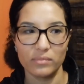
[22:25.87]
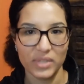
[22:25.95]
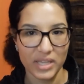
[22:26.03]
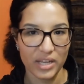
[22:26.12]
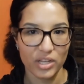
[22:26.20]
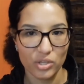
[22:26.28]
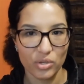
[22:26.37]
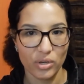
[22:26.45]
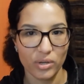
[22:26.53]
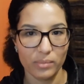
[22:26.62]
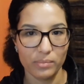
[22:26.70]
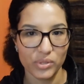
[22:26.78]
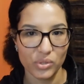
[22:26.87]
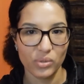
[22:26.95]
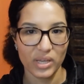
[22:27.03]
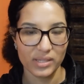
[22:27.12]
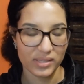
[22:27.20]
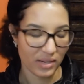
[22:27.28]
getting your
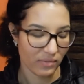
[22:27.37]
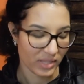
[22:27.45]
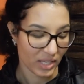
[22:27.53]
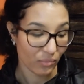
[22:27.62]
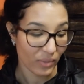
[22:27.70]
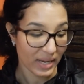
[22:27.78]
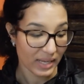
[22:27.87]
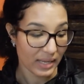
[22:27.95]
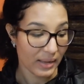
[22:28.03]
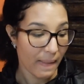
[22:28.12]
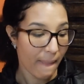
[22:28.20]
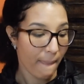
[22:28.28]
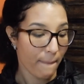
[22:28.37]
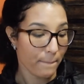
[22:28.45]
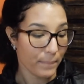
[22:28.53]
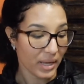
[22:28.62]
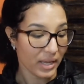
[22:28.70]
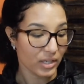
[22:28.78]
suitcase and everything ready,
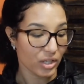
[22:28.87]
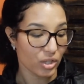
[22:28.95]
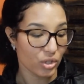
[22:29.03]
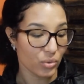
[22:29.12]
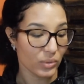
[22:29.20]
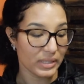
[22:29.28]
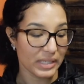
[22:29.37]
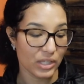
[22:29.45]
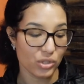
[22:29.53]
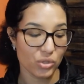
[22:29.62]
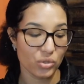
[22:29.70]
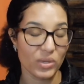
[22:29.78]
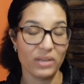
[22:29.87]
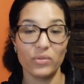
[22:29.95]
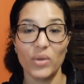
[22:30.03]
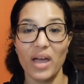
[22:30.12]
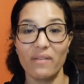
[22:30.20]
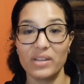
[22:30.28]
but you would need to, if
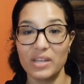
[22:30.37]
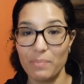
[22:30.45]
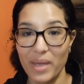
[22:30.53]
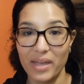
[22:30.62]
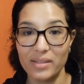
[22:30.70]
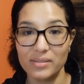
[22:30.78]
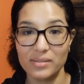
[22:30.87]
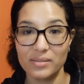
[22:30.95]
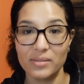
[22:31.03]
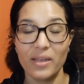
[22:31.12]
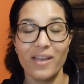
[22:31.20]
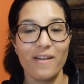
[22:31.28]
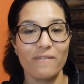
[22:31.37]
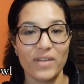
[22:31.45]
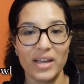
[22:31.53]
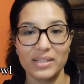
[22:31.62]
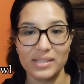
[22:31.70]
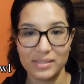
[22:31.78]
you have any pets,
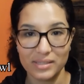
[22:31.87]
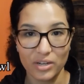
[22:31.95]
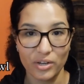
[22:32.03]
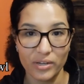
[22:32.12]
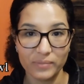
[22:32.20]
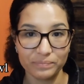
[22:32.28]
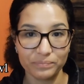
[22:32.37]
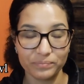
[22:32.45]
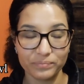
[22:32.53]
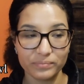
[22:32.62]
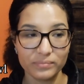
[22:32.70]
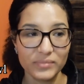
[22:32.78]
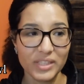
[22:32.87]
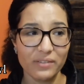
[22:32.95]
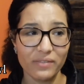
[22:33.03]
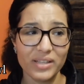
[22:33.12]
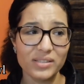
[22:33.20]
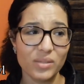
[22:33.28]
find a sitter.
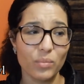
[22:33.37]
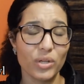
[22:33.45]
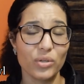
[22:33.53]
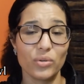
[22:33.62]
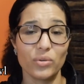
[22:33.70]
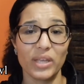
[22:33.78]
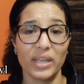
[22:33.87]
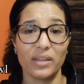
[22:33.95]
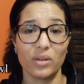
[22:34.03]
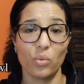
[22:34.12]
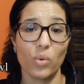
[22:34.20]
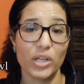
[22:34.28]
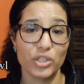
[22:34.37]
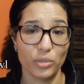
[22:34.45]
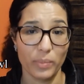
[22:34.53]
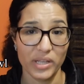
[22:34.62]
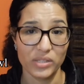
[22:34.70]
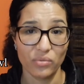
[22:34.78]
Find someone who can watch
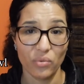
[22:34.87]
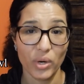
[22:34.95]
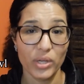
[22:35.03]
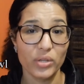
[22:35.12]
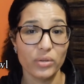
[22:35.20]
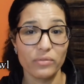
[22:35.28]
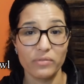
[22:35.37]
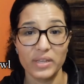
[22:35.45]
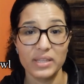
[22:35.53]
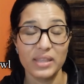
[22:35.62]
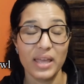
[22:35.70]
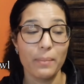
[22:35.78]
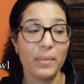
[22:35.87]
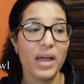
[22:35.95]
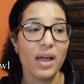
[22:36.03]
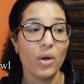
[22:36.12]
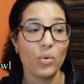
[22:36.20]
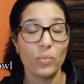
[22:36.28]
your pets for you, feed them.
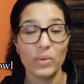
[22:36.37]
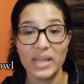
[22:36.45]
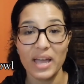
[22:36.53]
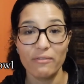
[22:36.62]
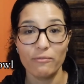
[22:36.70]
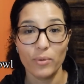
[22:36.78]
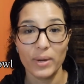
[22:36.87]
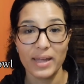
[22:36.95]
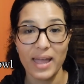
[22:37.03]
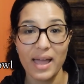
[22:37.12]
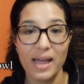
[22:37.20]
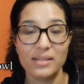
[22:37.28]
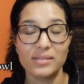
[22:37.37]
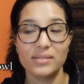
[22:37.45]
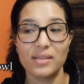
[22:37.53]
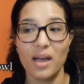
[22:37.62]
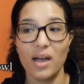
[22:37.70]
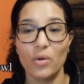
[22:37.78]
We have 4
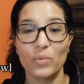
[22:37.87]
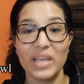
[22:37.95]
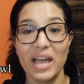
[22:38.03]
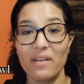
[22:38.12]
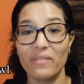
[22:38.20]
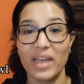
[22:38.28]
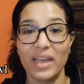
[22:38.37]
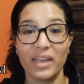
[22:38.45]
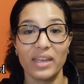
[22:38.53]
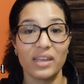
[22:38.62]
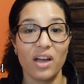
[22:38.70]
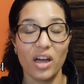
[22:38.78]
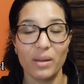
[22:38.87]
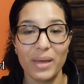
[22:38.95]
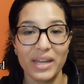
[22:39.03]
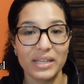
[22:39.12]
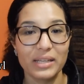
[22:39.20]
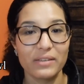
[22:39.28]
cats. We have a
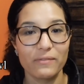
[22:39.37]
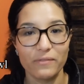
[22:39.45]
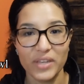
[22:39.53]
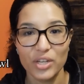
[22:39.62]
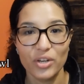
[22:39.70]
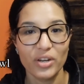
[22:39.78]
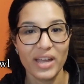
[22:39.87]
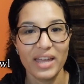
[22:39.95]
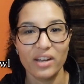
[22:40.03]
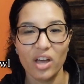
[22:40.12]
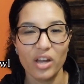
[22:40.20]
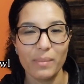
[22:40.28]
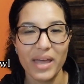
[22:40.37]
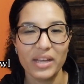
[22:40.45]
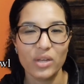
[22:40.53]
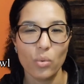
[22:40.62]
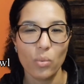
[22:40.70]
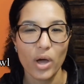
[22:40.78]
automatic feeder and
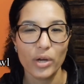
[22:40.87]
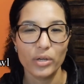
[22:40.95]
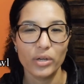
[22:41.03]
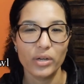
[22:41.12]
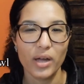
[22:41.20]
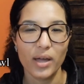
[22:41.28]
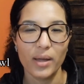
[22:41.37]
automatic water